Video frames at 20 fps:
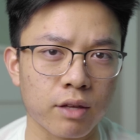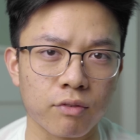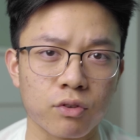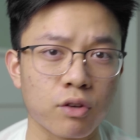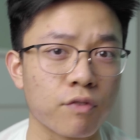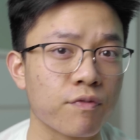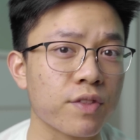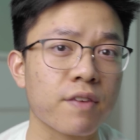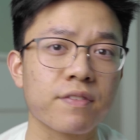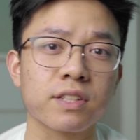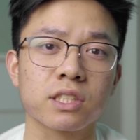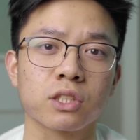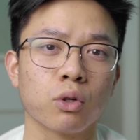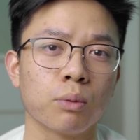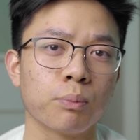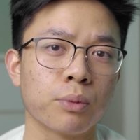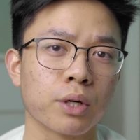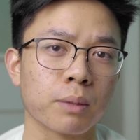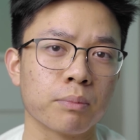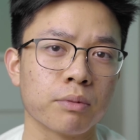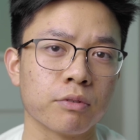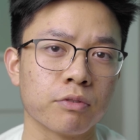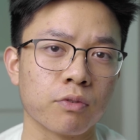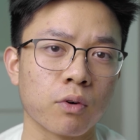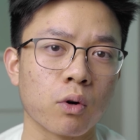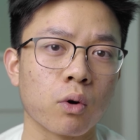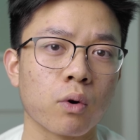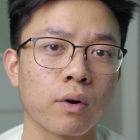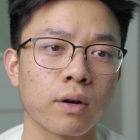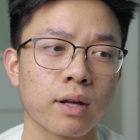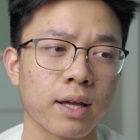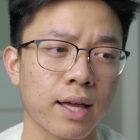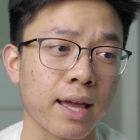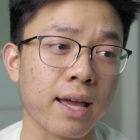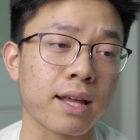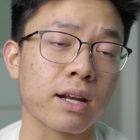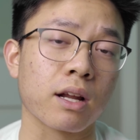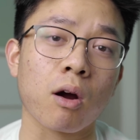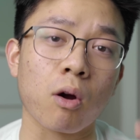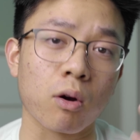if you've never snowboarded before
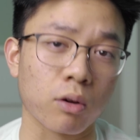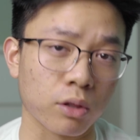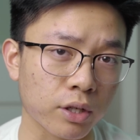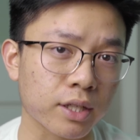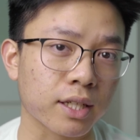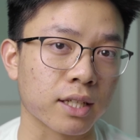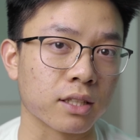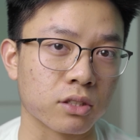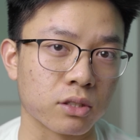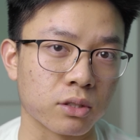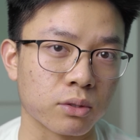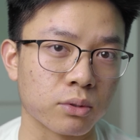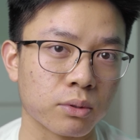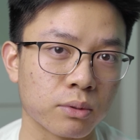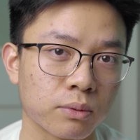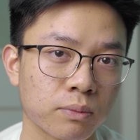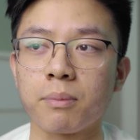and are looking to.